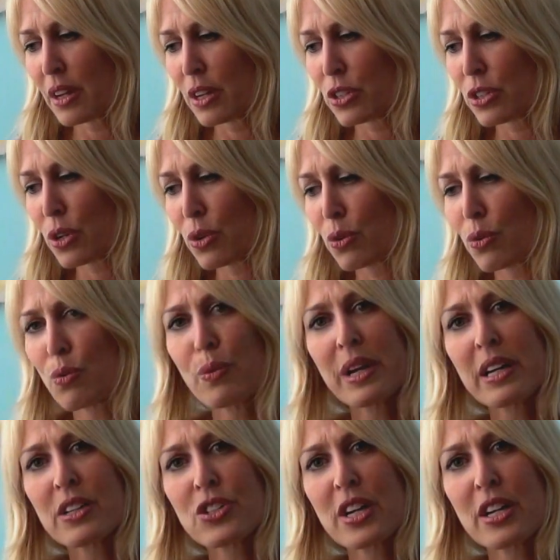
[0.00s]
So we
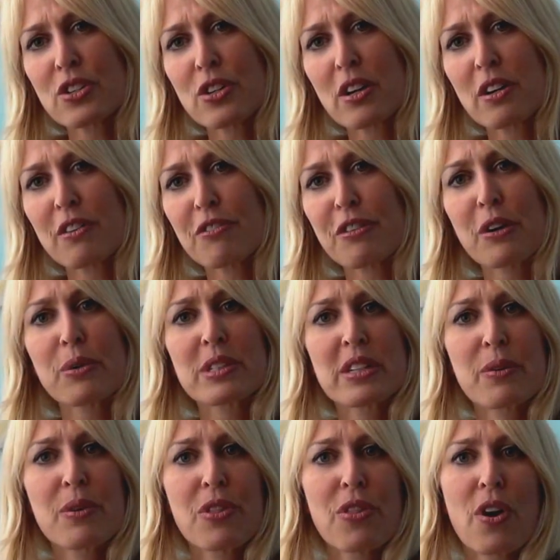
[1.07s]
can change our
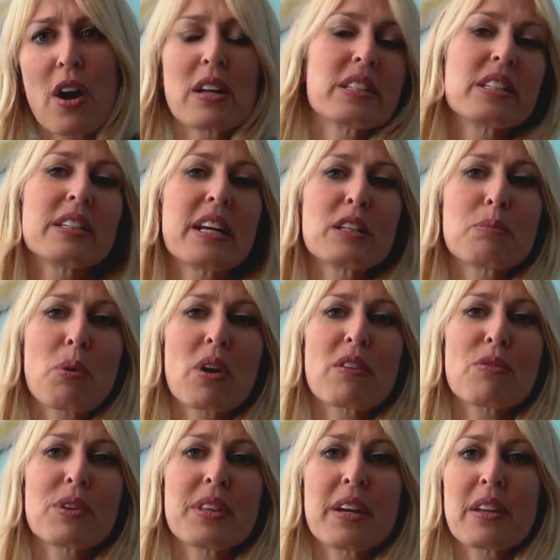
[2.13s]
frequency with thoughts, and that's part of
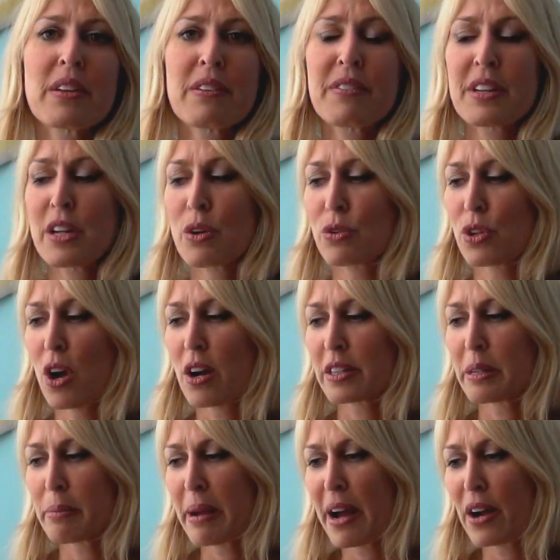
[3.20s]
what that other video talked
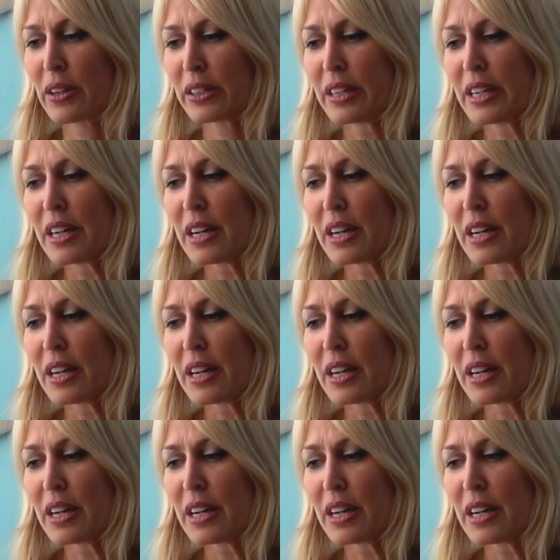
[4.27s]
about.